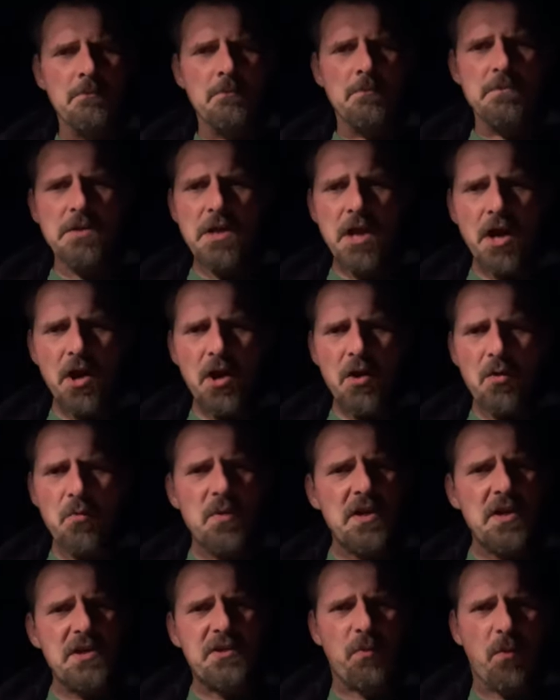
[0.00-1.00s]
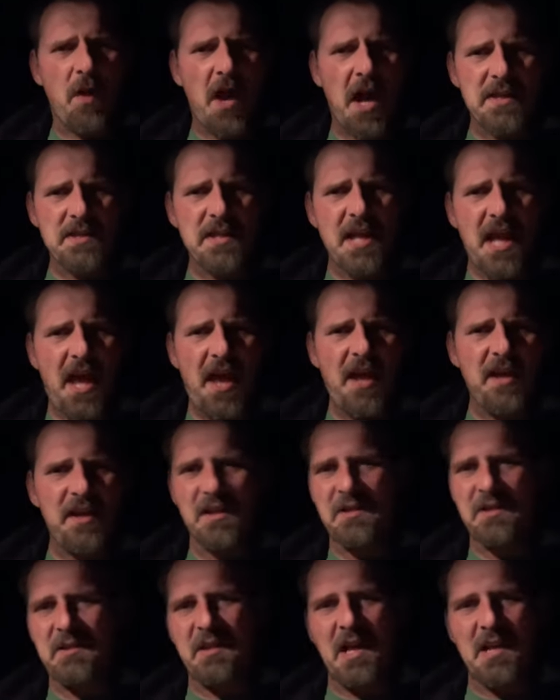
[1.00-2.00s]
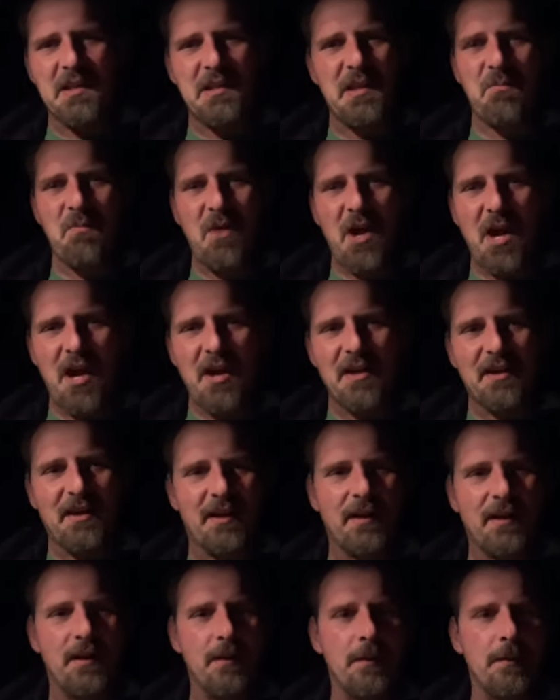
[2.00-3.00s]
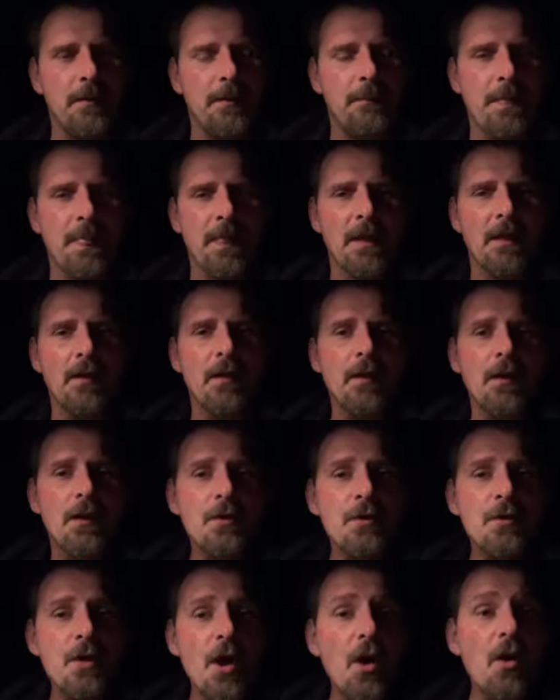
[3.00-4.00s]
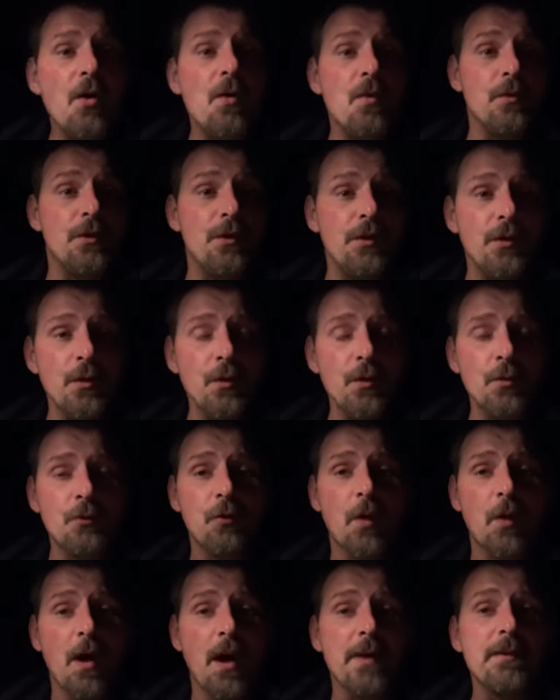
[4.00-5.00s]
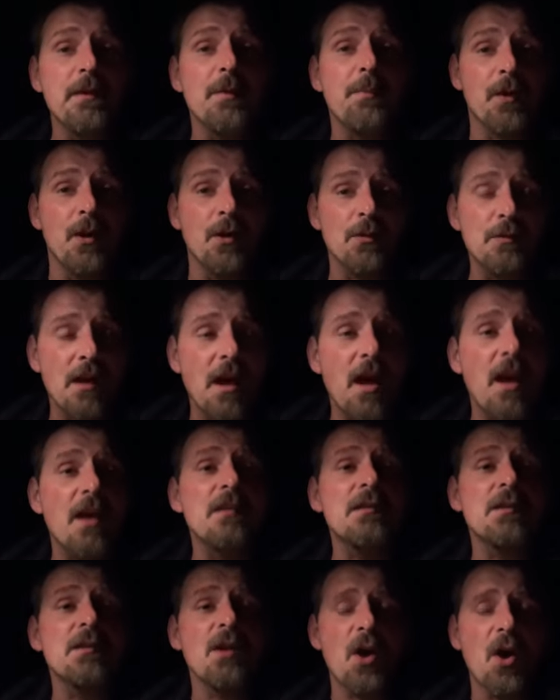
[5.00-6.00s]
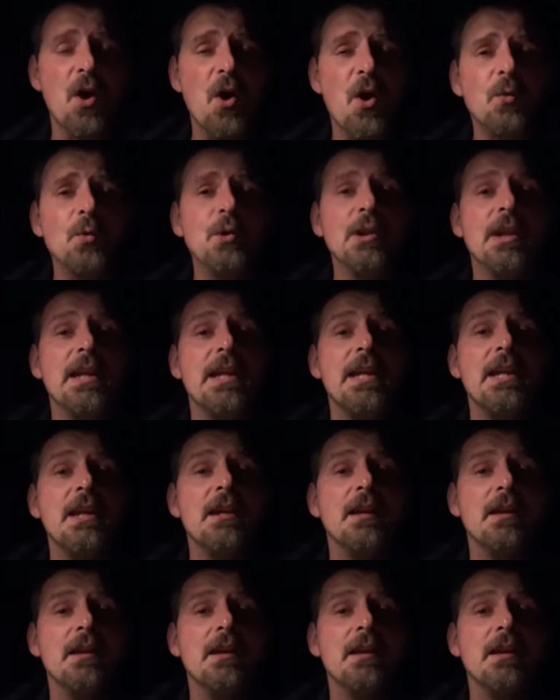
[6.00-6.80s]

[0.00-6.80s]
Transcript: no, we tried that, it doesn't work. No, you tried to protest only